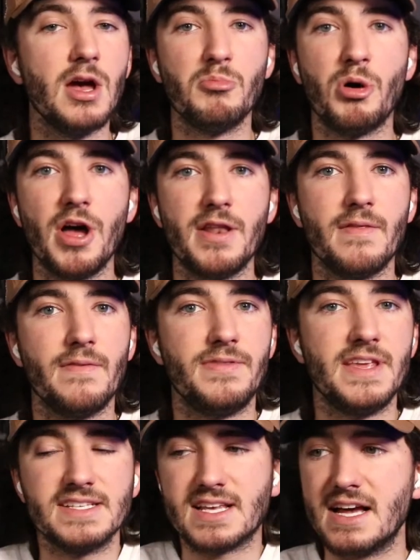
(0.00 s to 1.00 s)
But
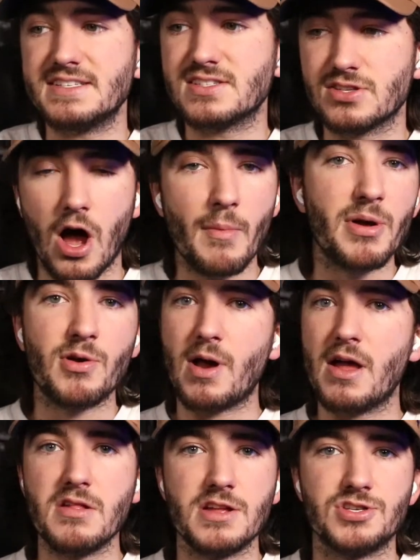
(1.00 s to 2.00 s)
these guys stop it
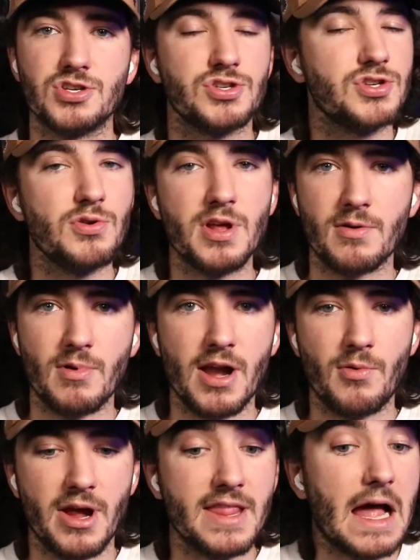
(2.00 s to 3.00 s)
rather than just shooting right
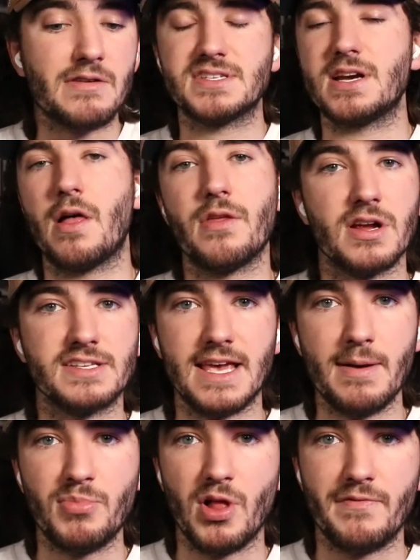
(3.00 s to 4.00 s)
away, and that was another
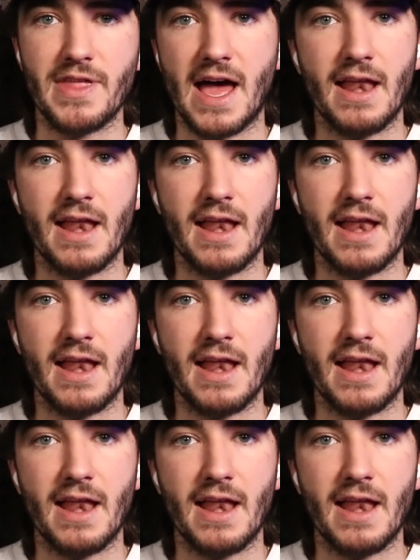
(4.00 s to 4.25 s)
example of that.